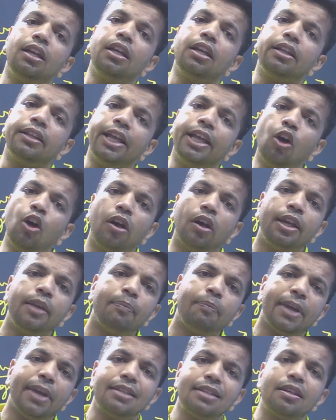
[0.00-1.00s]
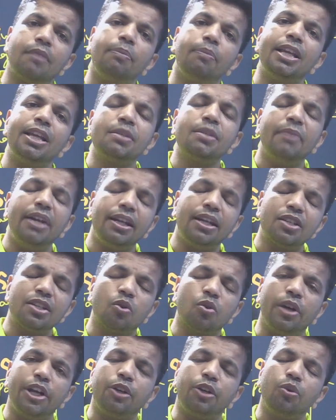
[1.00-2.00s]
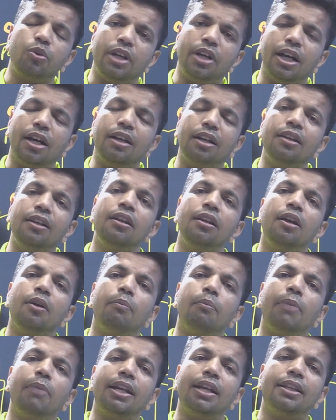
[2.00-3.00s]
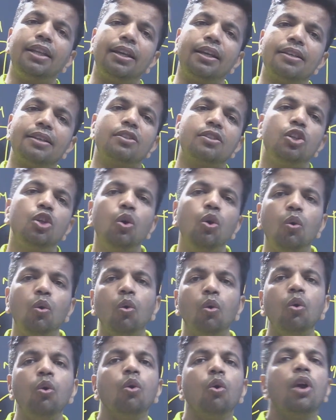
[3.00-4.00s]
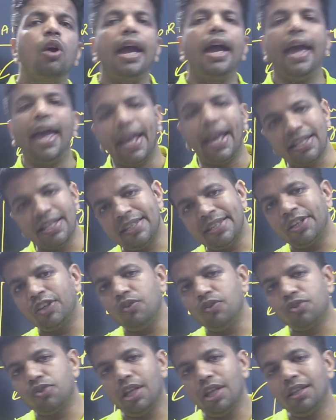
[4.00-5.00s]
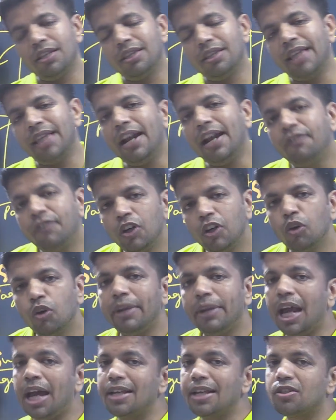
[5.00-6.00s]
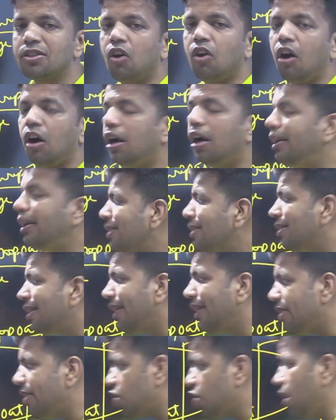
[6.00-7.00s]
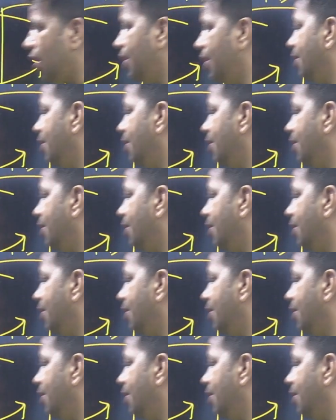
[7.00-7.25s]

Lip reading: then only page replacement is going to done, but there is no execution. That phenomena is called thrashing.